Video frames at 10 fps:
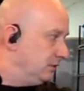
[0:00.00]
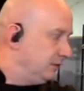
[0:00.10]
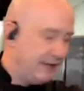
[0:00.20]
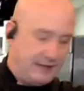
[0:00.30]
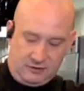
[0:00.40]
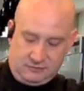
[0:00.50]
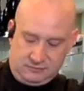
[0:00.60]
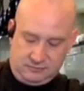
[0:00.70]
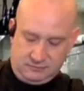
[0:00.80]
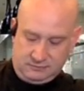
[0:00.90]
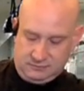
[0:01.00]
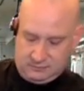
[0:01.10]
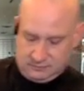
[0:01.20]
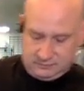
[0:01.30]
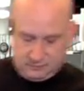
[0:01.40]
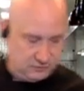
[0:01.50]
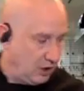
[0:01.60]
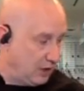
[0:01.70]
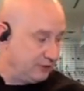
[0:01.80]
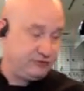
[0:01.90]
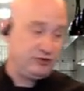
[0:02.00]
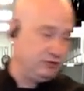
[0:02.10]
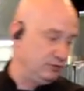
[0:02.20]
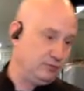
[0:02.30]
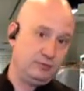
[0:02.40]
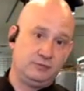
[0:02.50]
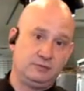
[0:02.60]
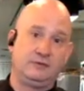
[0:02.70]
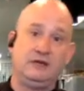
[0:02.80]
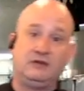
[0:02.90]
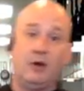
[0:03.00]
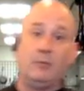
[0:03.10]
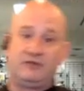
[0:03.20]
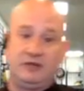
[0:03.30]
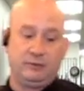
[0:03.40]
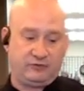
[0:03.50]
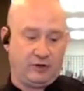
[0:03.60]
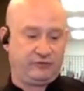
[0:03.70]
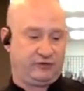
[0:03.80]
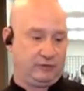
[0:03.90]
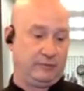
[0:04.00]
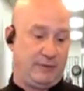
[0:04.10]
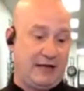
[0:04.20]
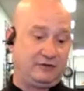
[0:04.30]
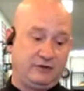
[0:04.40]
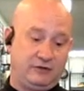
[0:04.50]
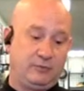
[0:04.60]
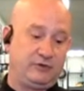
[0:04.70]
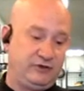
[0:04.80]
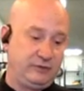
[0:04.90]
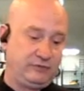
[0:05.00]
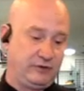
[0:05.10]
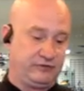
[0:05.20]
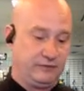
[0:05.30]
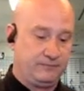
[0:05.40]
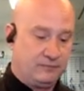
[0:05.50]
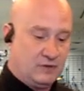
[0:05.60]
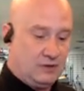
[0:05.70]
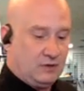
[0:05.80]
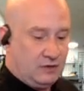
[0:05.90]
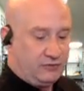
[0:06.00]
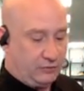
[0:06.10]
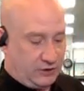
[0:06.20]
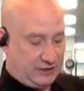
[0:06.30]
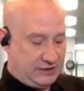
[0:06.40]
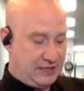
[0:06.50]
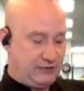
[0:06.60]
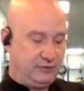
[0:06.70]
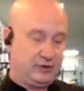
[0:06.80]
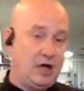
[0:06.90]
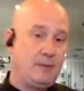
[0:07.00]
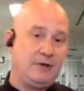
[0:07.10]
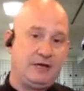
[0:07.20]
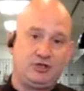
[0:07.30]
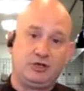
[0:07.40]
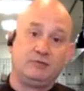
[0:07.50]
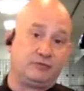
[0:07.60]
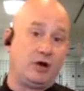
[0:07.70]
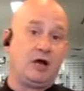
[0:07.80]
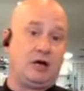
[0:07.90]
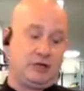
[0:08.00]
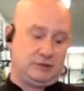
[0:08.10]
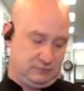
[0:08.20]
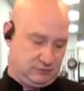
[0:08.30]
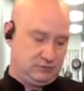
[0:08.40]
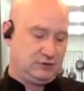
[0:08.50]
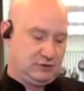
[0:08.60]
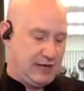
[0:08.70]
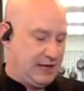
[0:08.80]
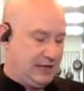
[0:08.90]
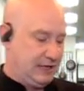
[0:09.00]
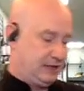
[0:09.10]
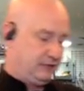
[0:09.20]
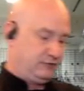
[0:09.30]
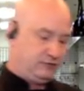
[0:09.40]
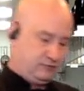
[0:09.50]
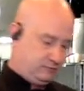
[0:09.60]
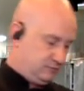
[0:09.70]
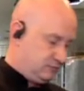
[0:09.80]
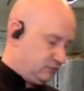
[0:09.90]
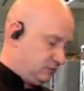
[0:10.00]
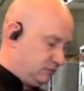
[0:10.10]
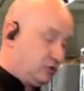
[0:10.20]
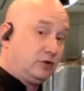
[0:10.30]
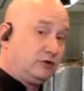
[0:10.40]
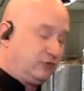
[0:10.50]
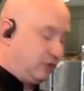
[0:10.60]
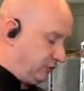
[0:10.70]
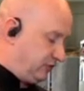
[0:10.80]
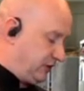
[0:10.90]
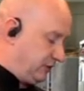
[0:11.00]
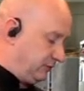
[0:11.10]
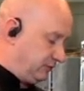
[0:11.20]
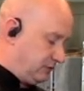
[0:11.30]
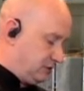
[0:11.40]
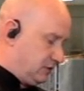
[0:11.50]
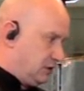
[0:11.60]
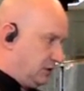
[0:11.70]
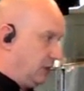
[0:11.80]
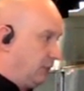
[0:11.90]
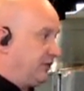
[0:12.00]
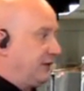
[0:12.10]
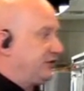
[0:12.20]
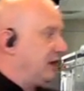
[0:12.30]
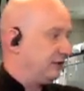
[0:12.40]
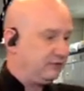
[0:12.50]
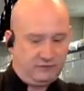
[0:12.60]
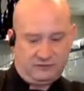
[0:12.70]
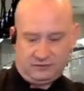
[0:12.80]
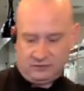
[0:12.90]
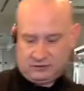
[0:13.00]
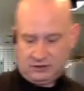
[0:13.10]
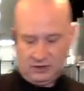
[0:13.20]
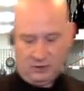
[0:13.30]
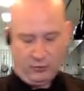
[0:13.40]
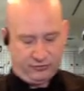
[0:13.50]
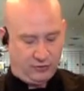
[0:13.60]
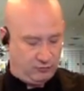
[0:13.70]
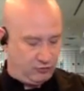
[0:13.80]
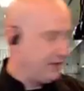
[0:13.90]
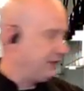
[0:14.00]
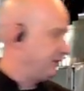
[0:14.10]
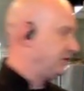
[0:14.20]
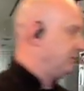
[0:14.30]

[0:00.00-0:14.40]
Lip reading: Now, on to the tomatillo salsa. We're back to the tomatillo salsa. So we're going to again do the combination of raw and cooked tomatillos without the husks. We'll throw them right into the